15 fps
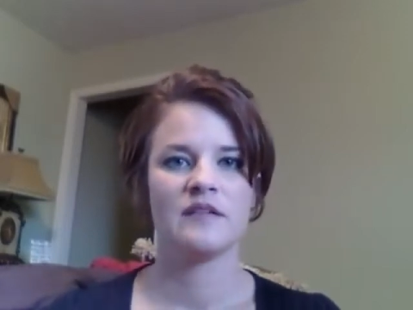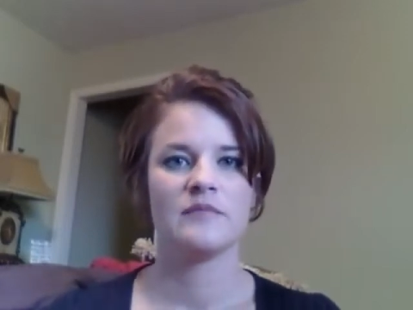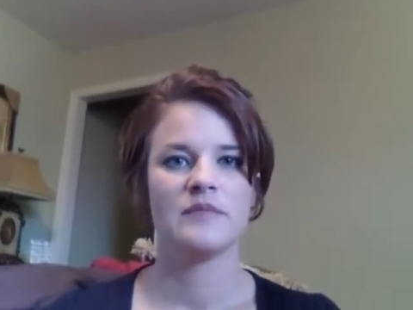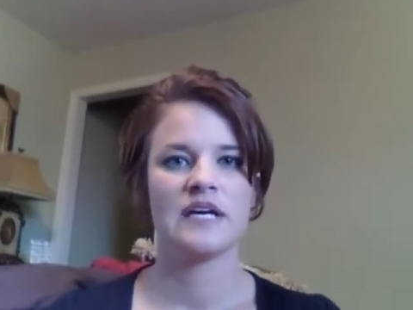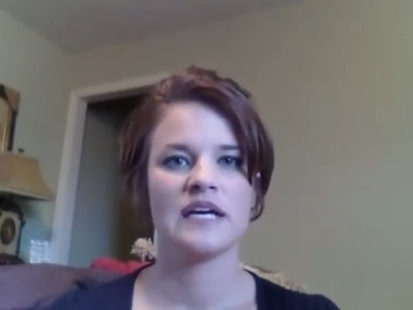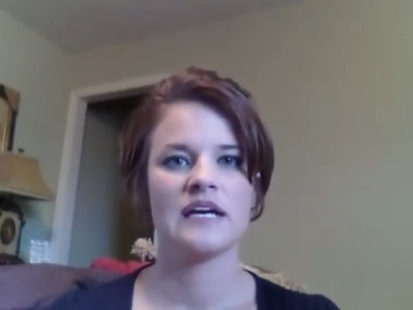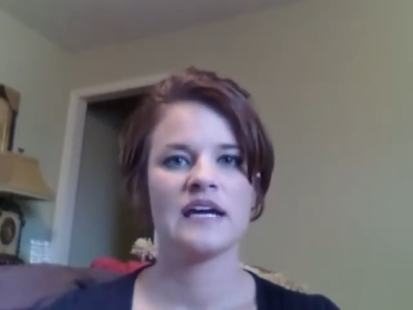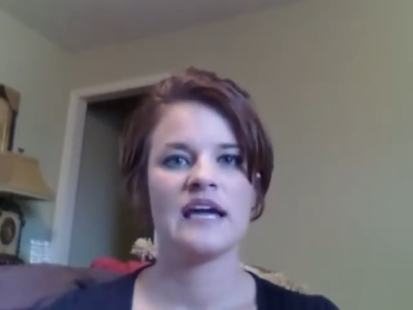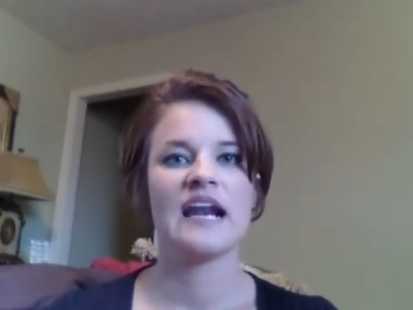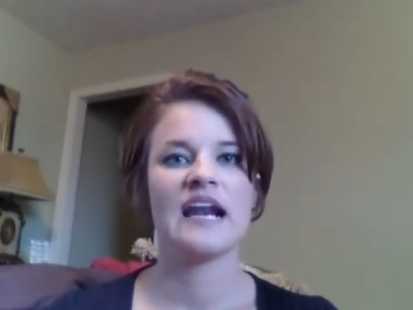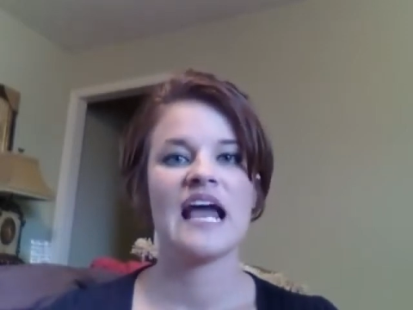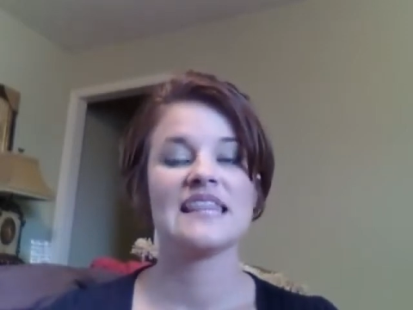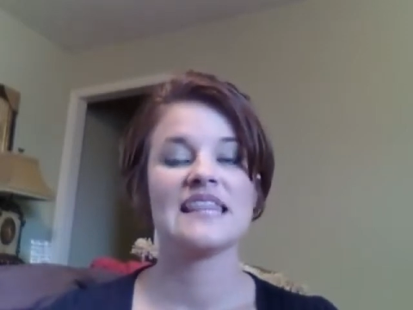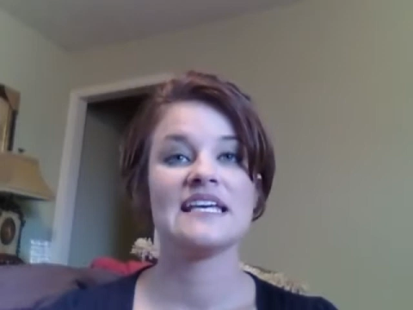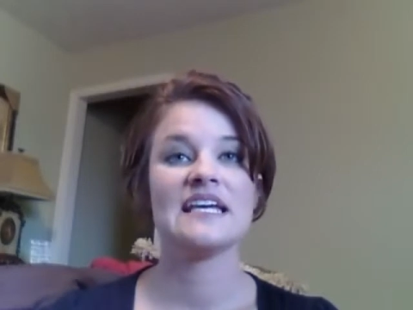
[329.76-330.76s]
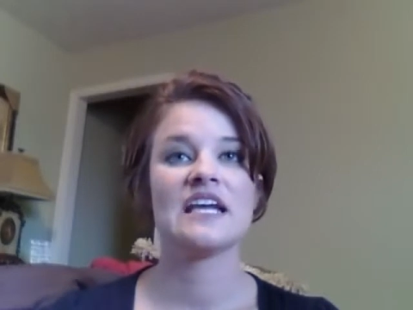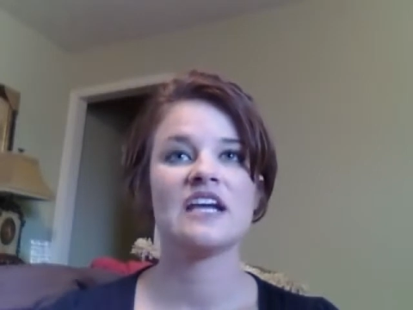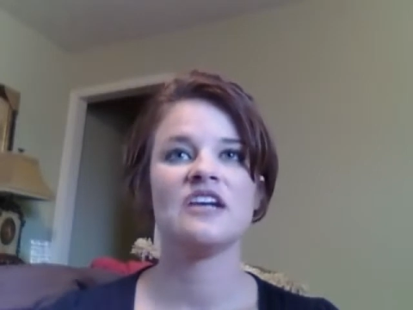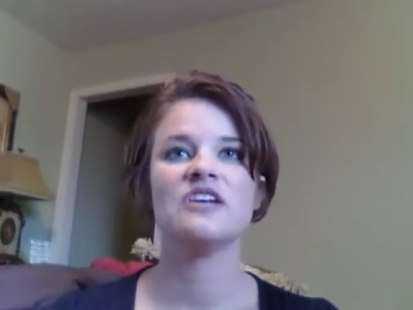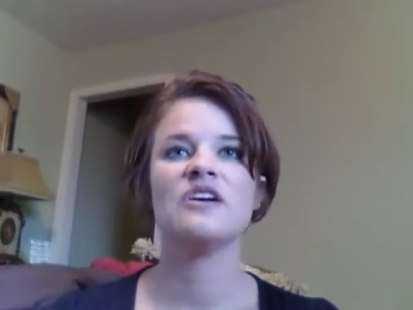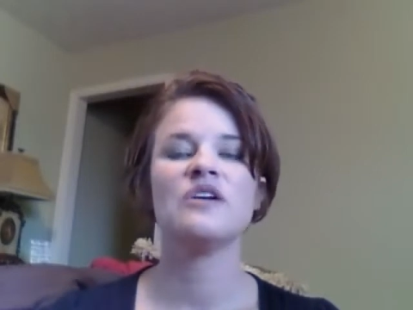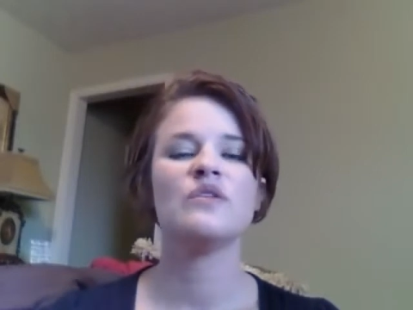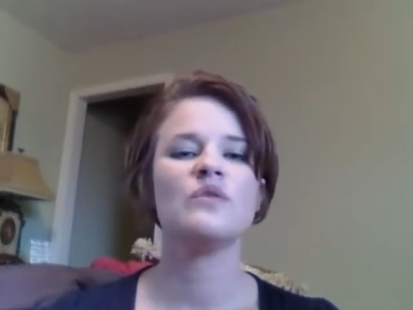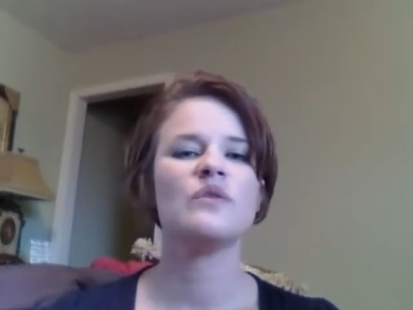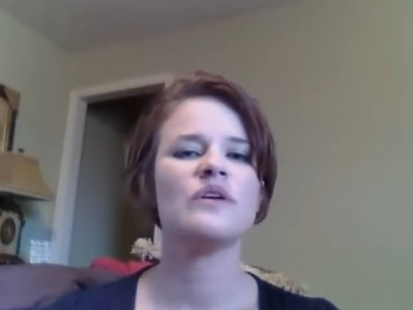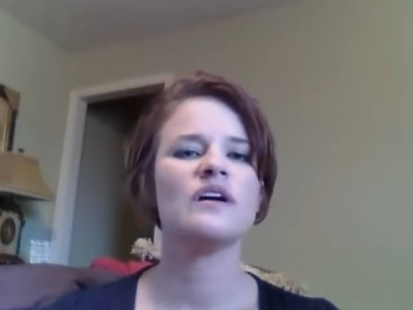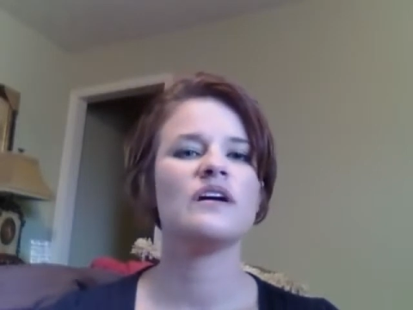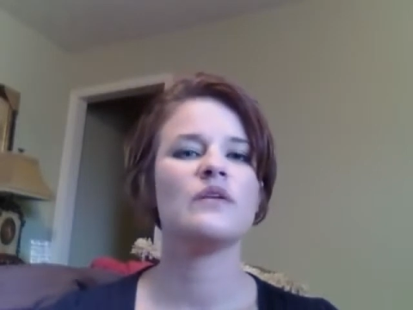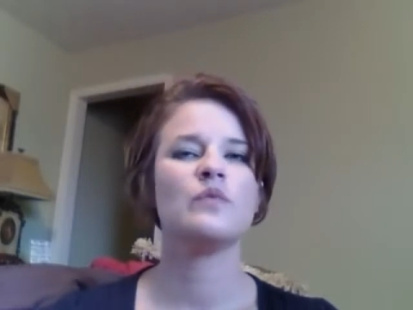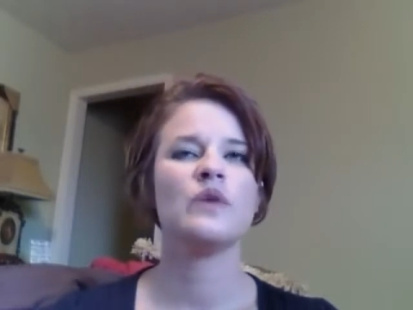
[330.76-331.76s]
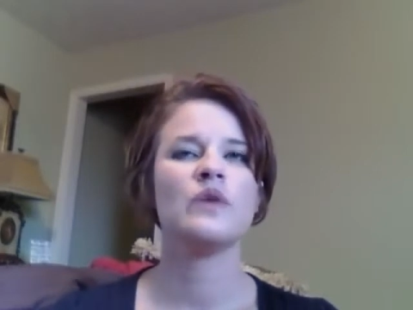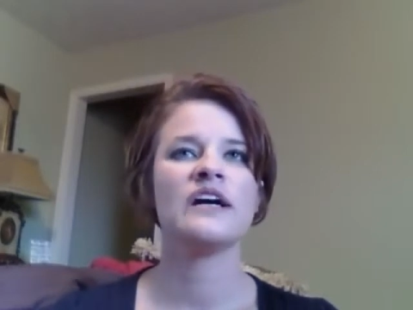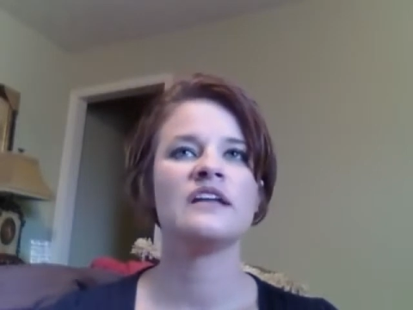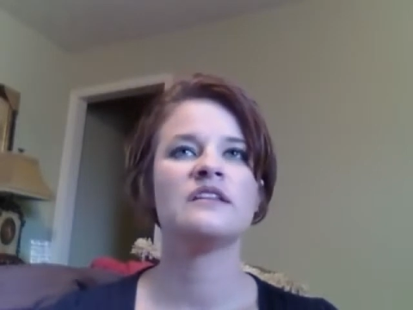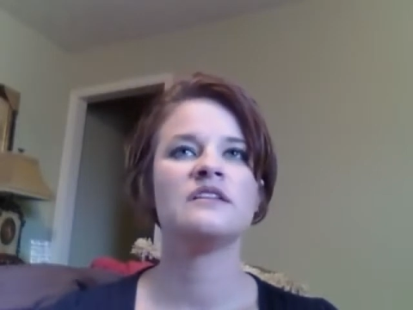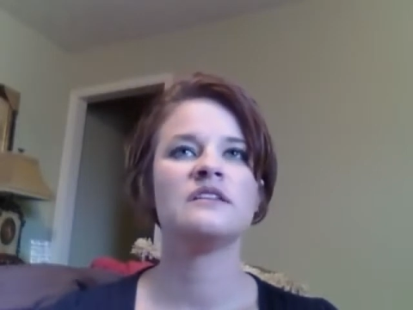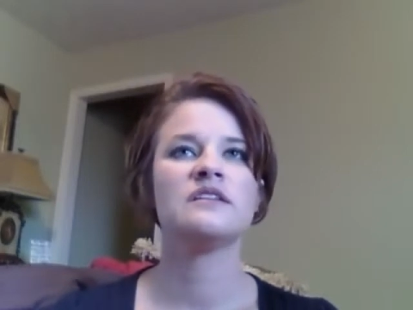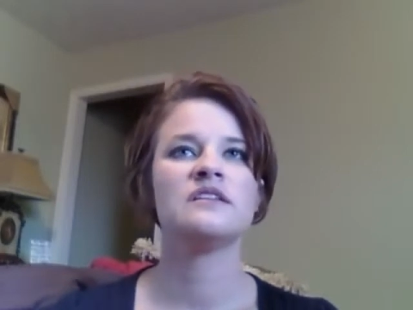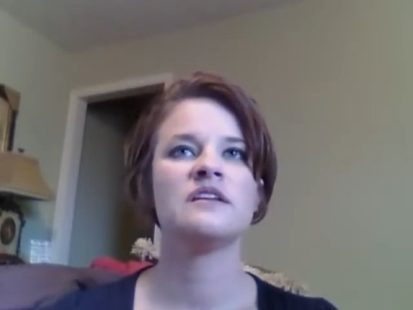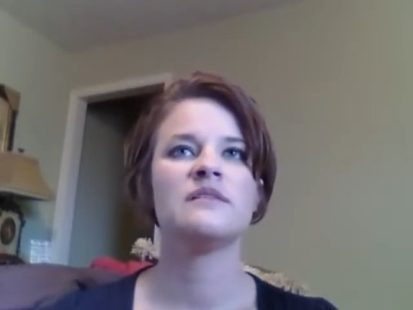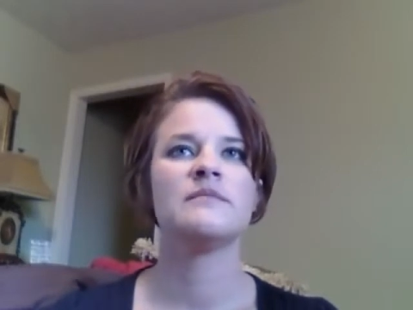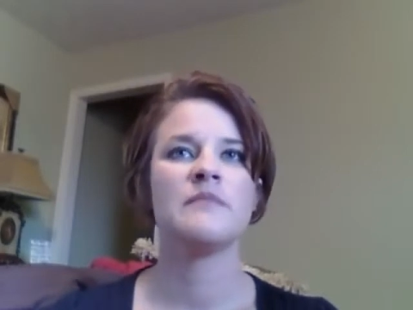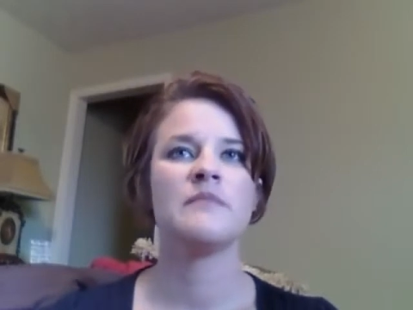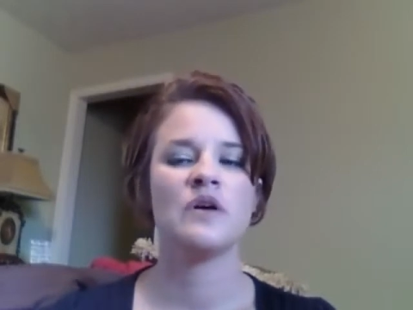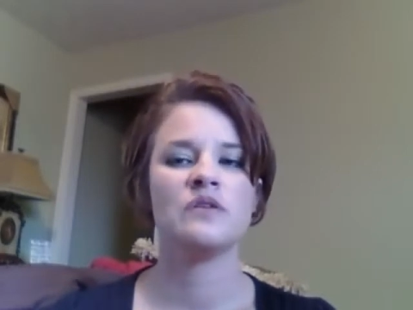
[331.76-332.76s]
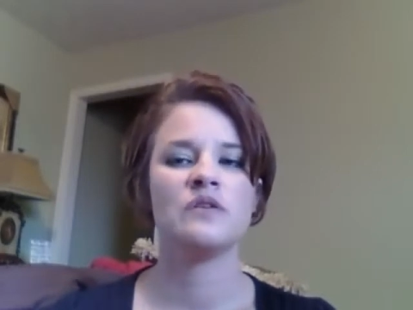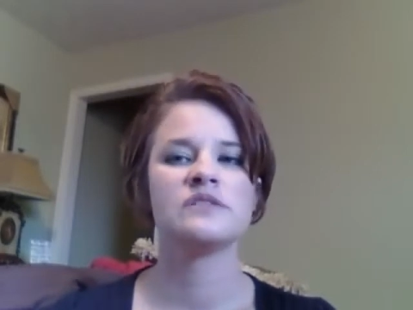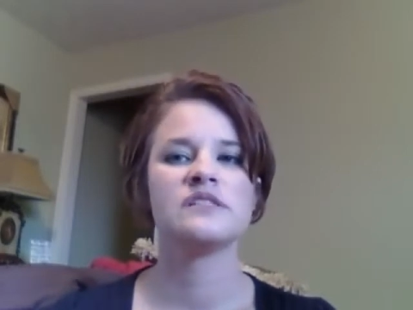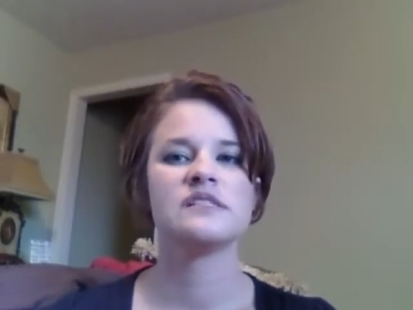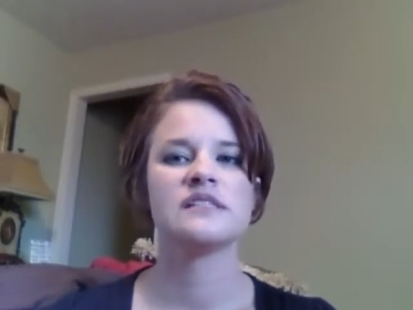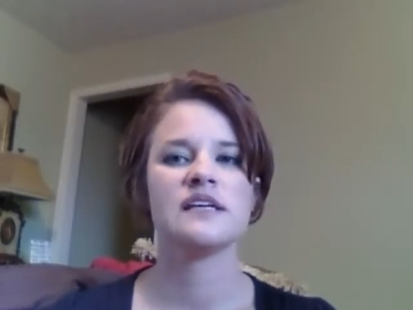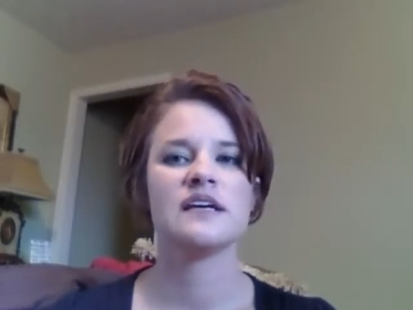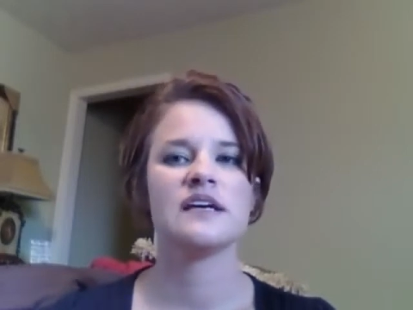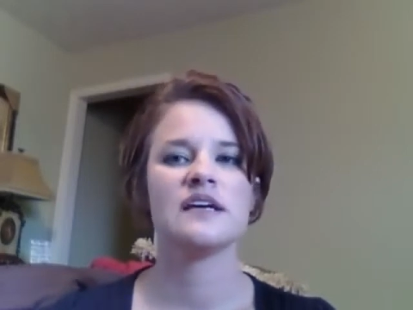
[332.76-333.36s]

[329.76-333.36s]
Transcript: And I think, what the most